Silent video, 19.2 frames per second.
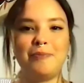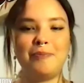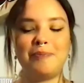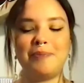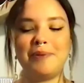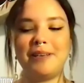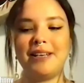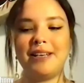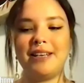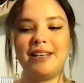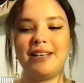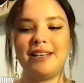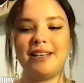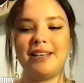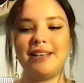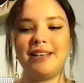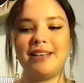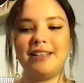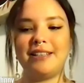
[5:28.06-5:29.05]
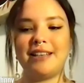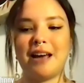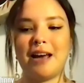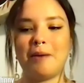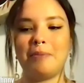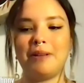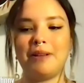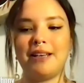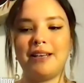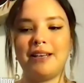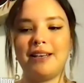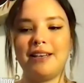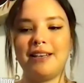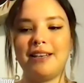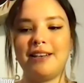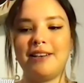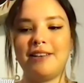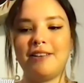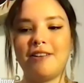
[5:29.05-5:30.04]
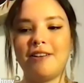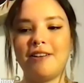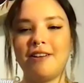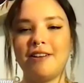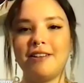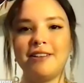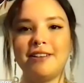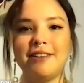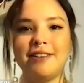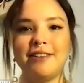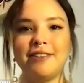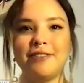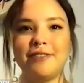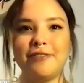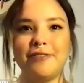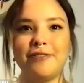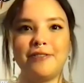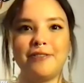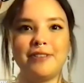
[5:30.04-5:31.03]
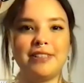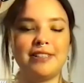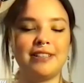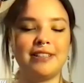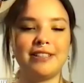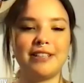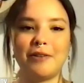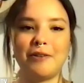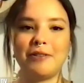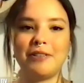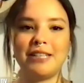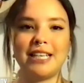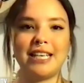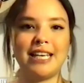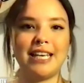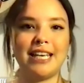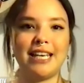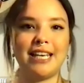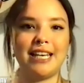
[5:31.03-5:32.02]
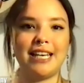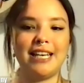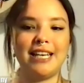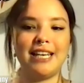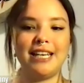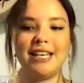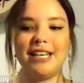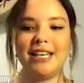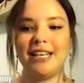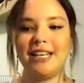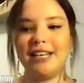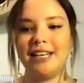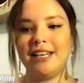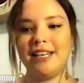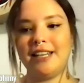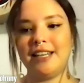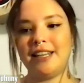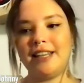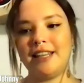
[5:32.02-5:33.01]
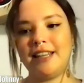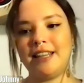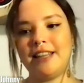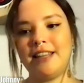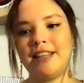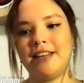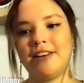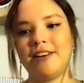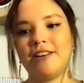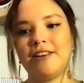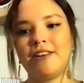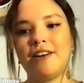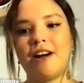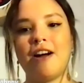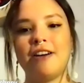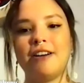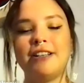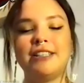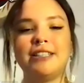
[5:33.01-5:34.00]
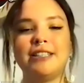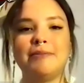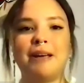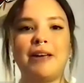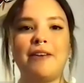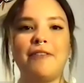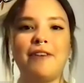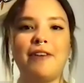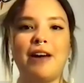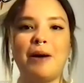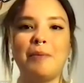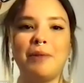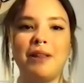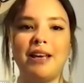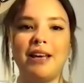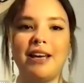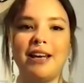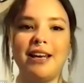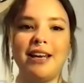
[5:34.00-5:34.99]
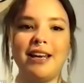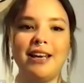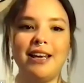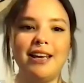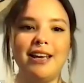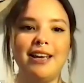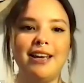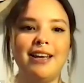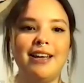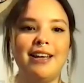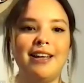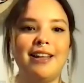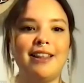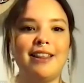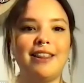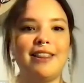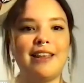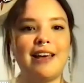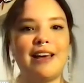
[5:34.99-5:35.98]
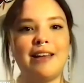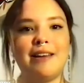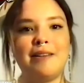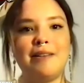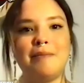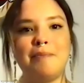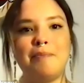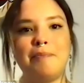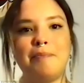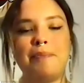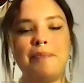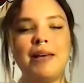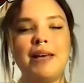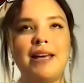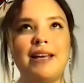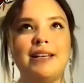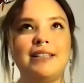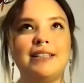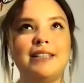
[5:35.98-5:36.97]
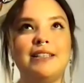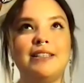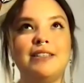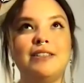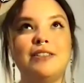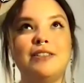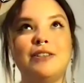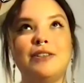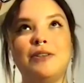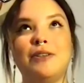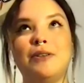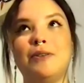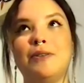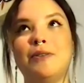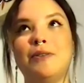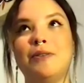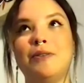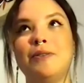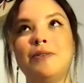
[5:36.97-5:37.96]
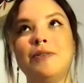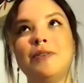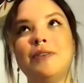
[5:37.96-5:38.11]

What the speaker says: been dabbling in art since I was a kid. There are artists in my family that paint and do